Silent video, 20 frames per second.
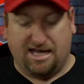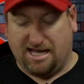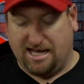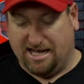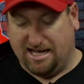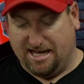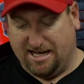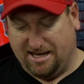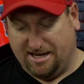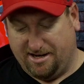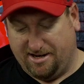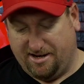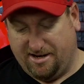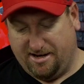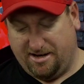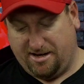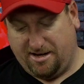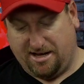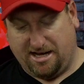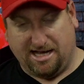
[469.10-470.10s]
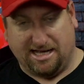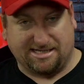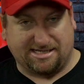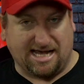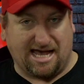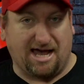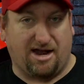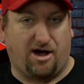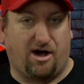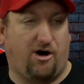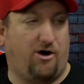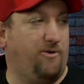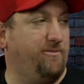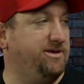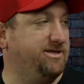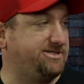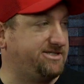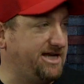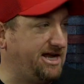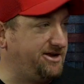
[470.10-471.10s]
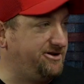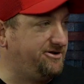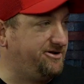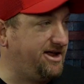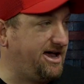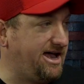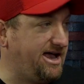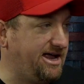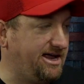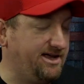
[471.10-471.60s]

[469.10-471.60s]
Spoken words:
And it's at home. It's senior day.